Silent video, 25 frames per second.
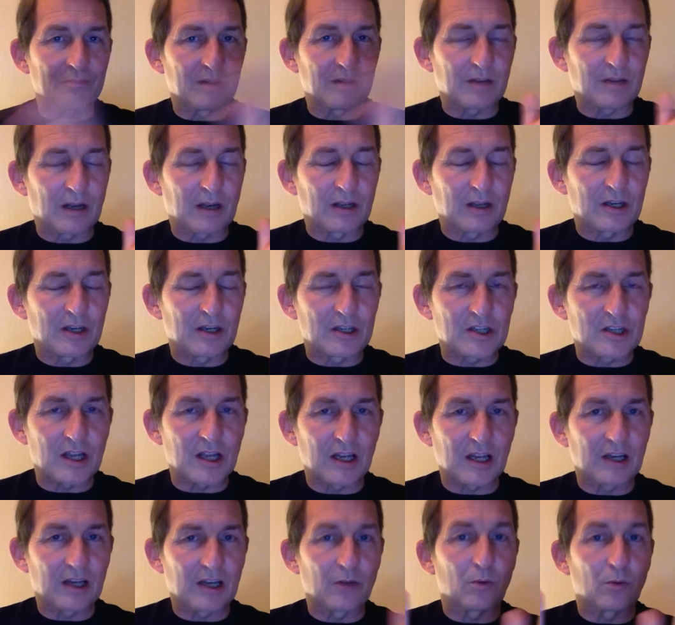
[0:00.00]
I'm going to
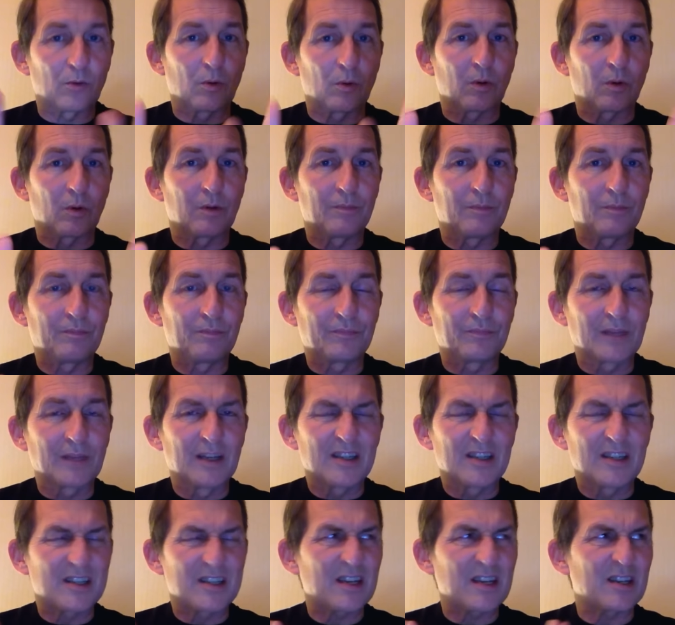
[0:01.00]
tell it all.
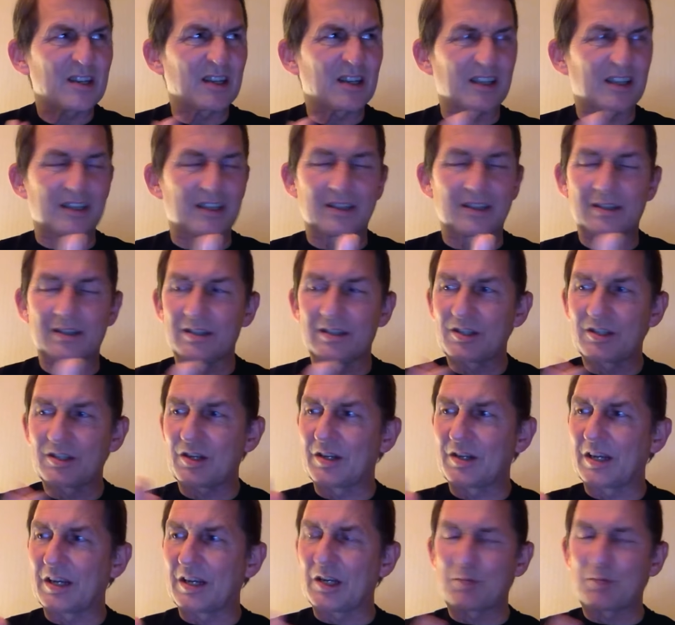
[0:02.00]
Sounds like
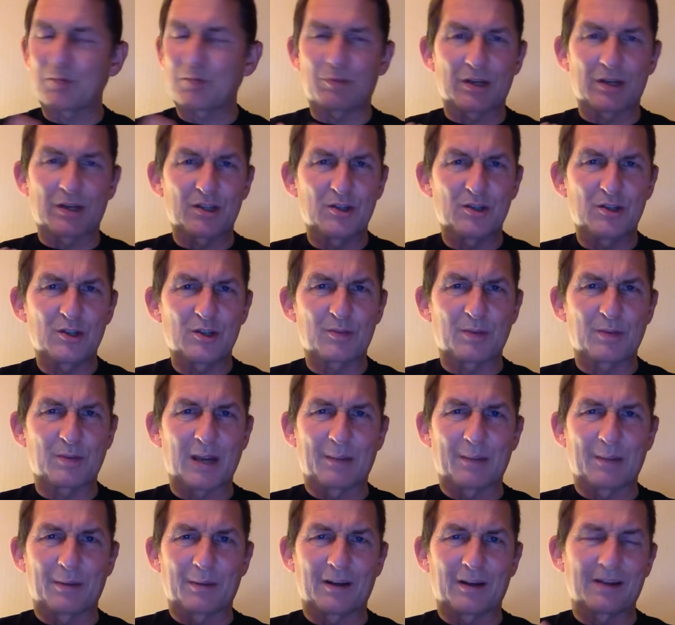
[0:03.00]
Sunday Express
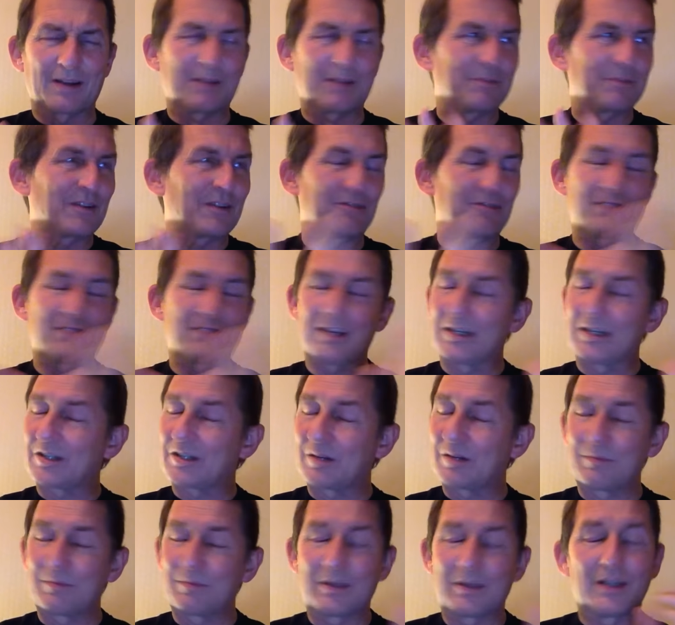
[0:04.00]
newspaper. I really
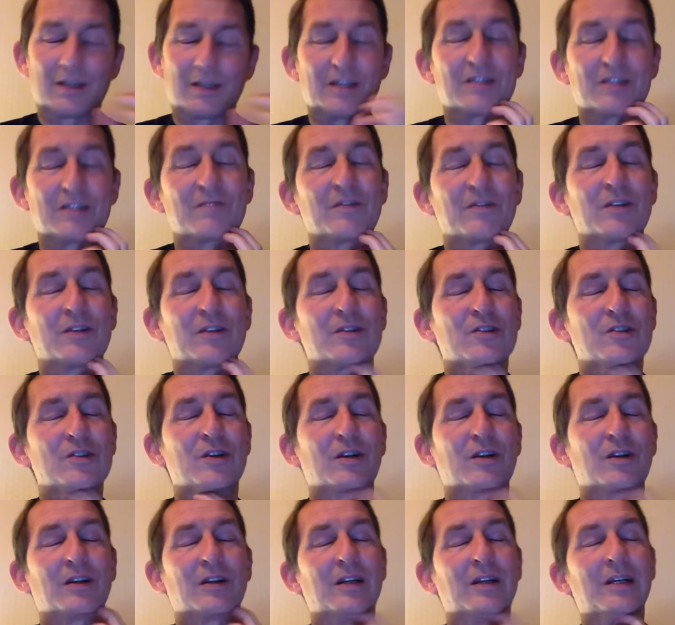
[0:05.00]
don't mean it. Feel
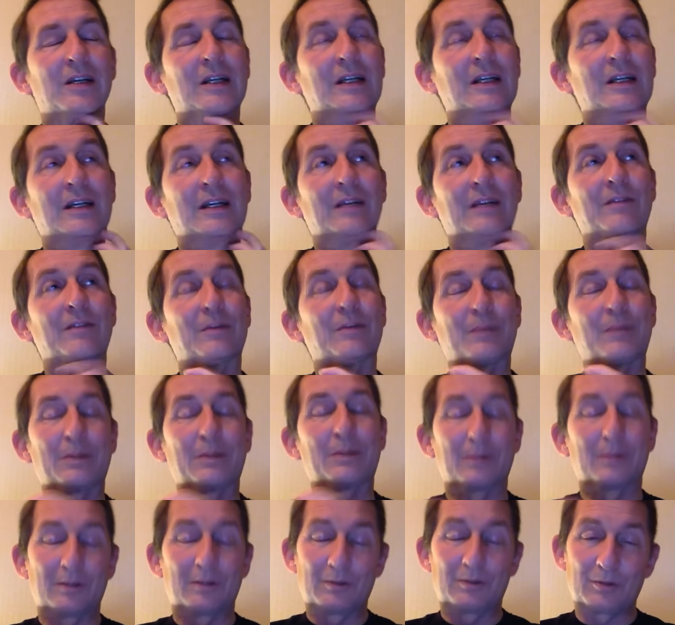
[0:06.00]
sorry for
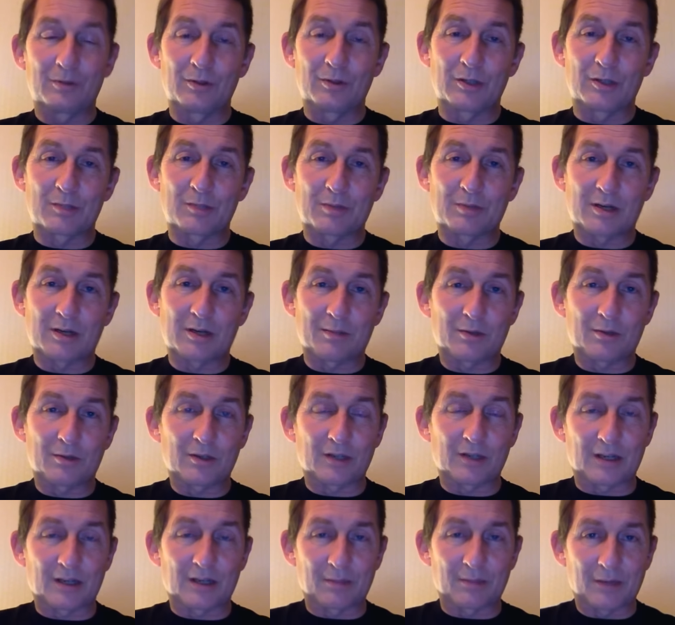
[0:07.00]
people who do this, but I'm not
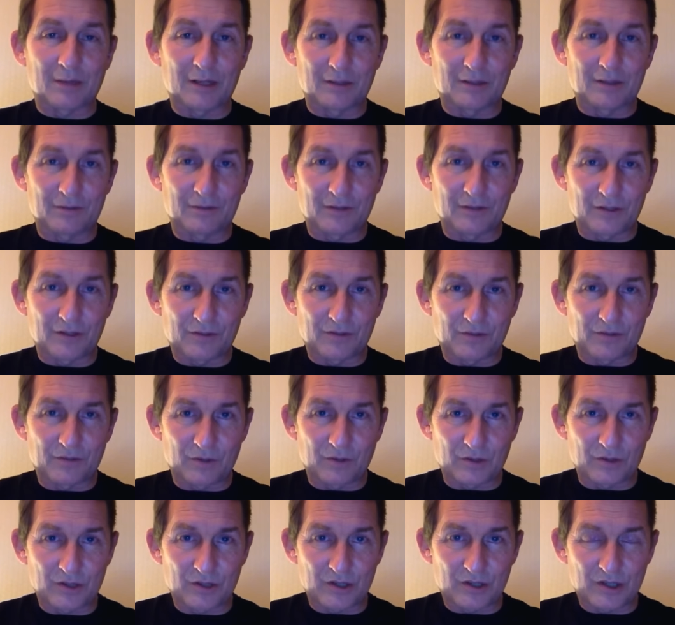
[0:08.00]
getting paid for this,
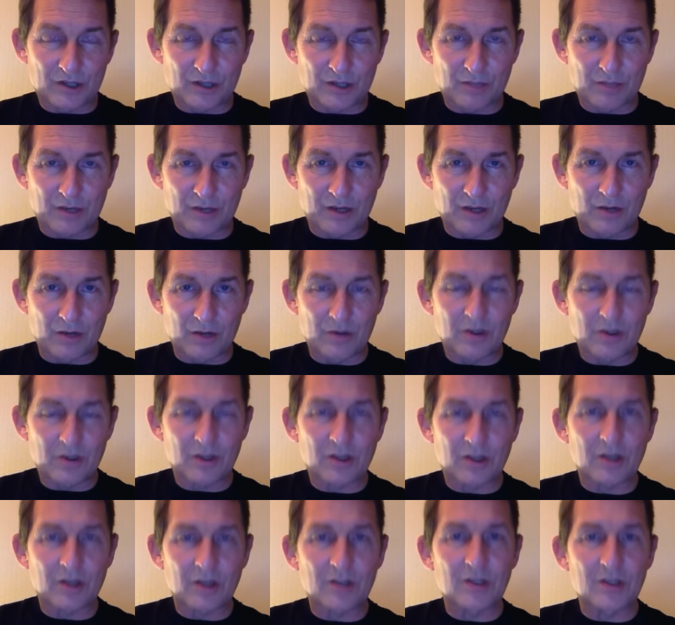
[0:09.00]
folks. This is my own
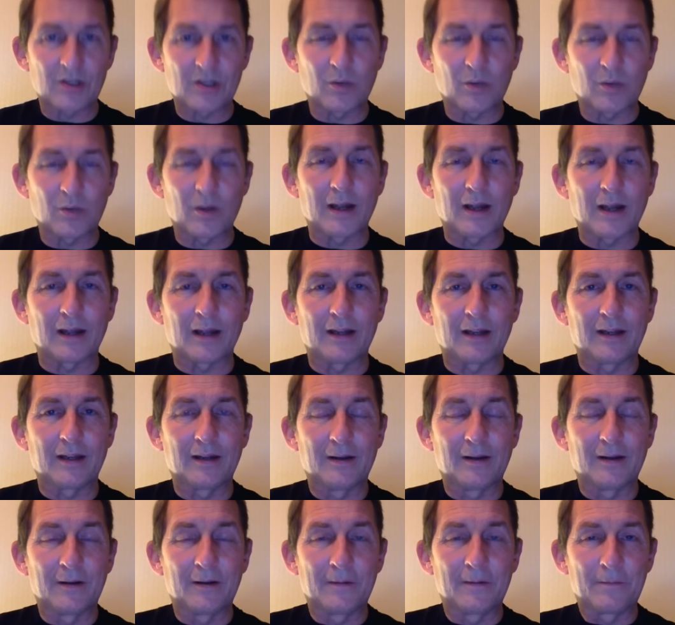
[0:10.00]
cathartic way
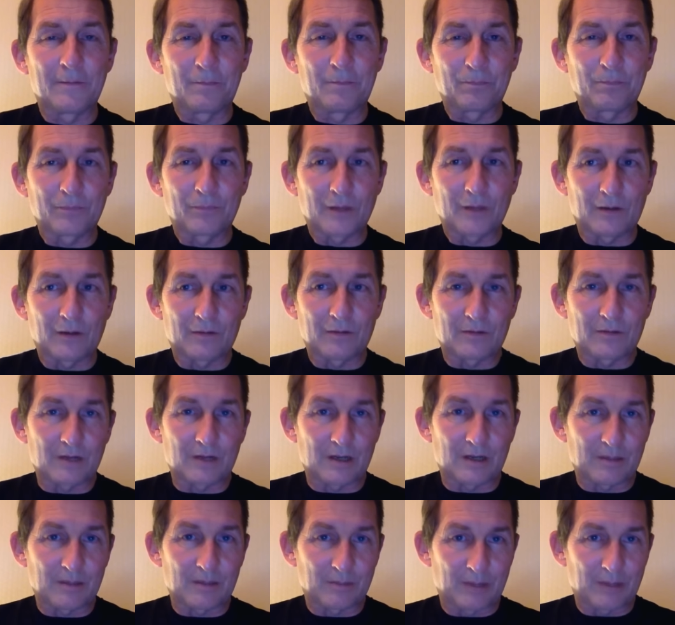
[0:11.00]
of
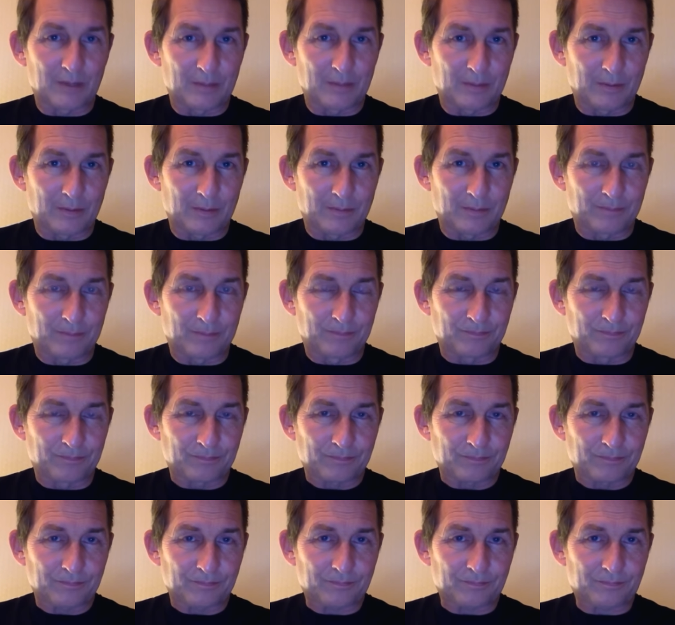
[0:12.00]
telling people
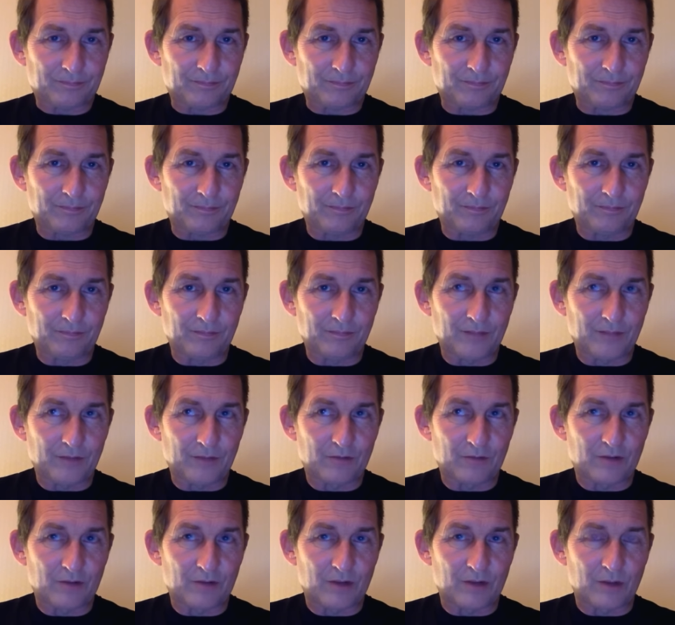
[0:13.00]

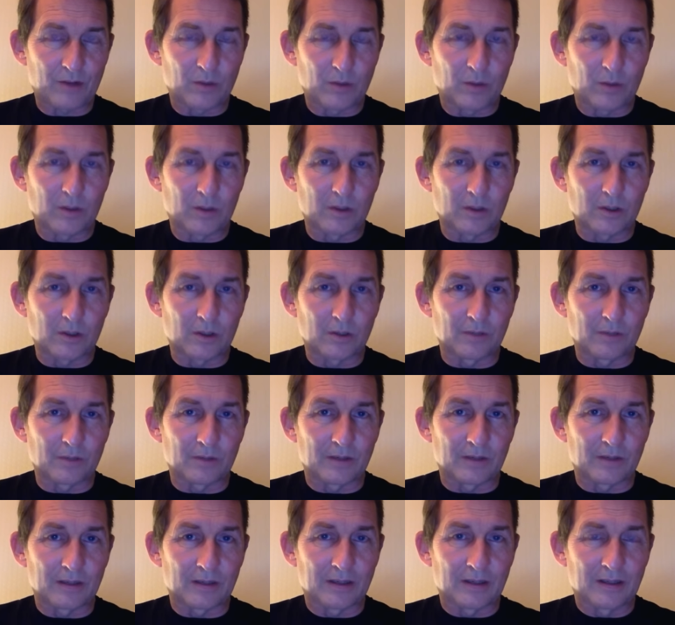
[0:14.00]
throughout the world,
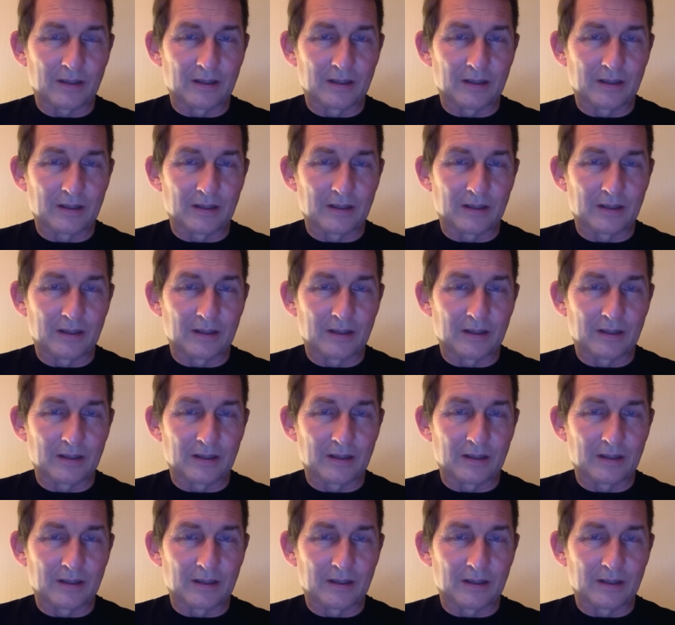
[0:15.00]
hopefully,